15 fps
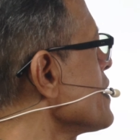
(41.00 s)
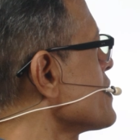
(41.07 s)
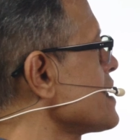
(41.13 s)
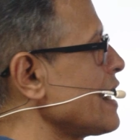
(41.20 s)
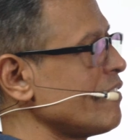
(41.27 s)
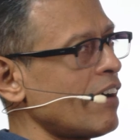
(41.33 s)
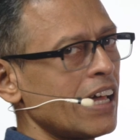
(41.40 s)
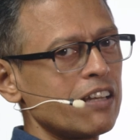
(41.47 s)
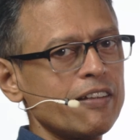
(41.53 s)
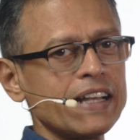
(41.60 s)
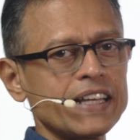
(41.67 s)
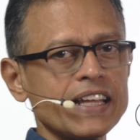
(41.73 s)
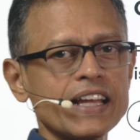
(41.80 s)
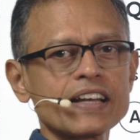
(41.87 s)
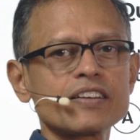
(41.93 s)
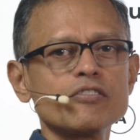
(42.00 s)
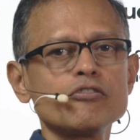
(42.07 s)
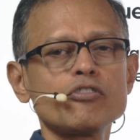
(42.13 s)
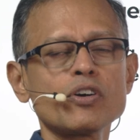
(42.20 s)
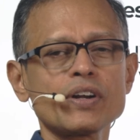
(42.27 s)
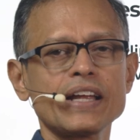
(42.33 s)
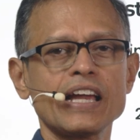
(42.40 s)
is evaluating it
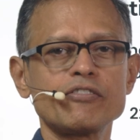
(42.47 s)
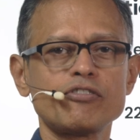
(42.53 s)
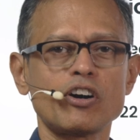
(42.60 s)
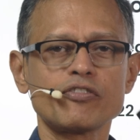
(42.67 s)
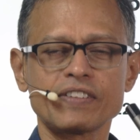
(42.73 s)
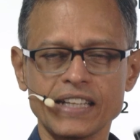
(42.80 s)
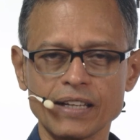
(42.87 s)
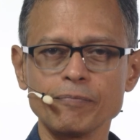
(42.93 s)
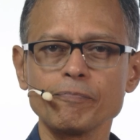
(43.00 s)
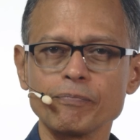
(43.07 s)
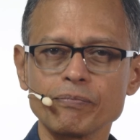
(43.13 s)
for f of 10. It